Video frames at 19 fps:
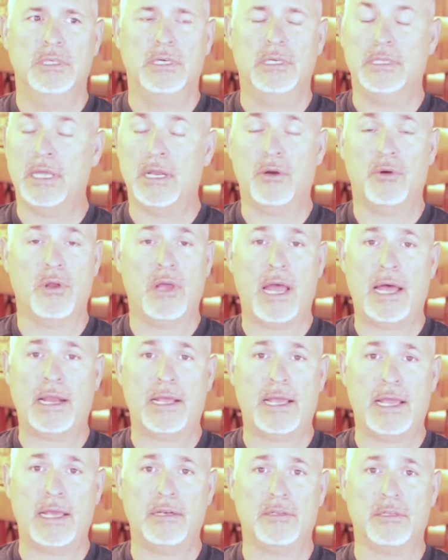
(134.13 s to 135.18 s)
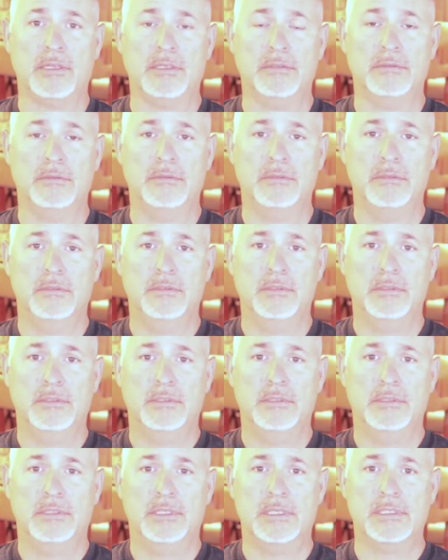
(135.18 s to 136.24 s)
and they don't know how to handle it.
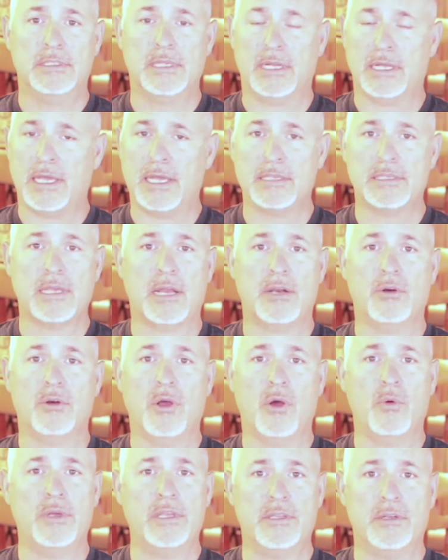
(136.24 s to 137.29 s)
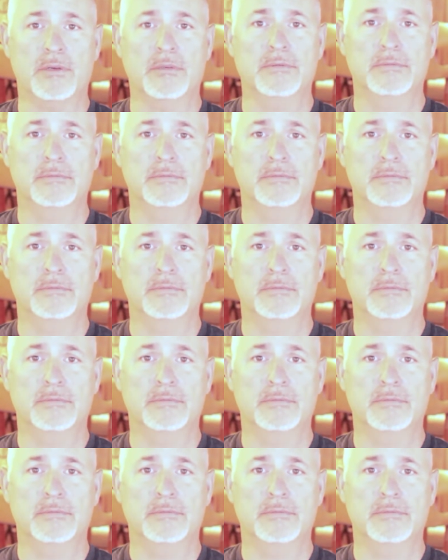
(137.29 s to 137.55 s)
He said, I guess I don't know either.